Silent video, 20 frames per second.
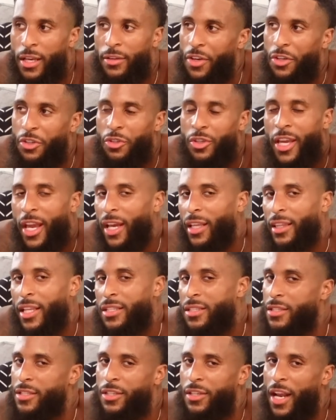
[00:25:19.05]
Bill, you can't
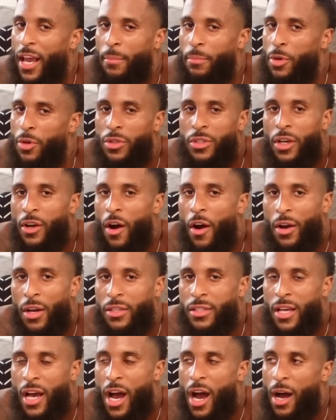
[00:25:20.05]
listen to that music all the
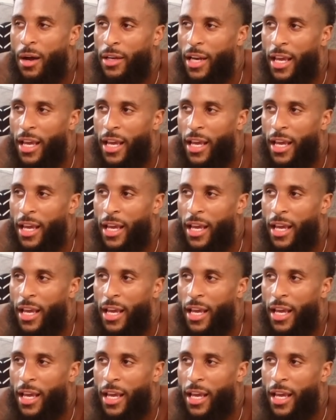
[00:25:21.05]
time.